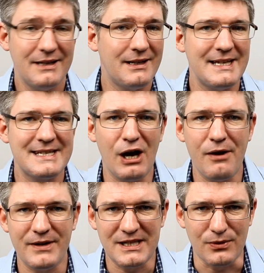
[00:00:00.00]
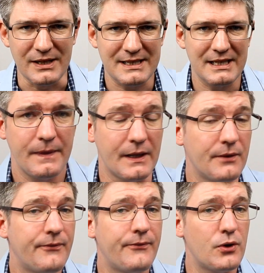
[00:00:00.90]
Now, let's dive into it. Now,
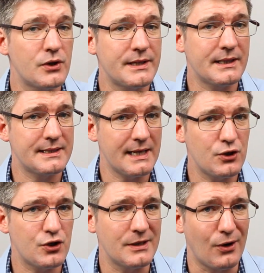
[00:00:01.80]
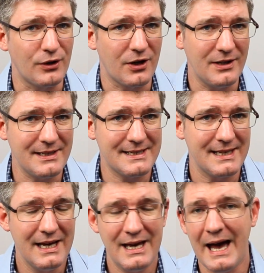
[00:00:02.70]
the first extension on our
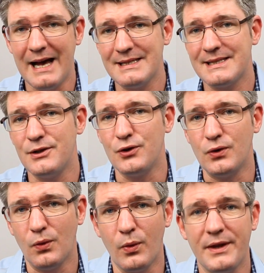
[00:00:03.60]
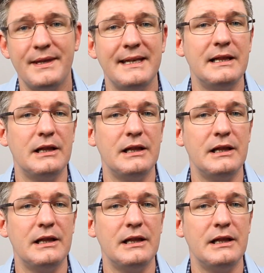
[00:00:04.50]
list has to do with the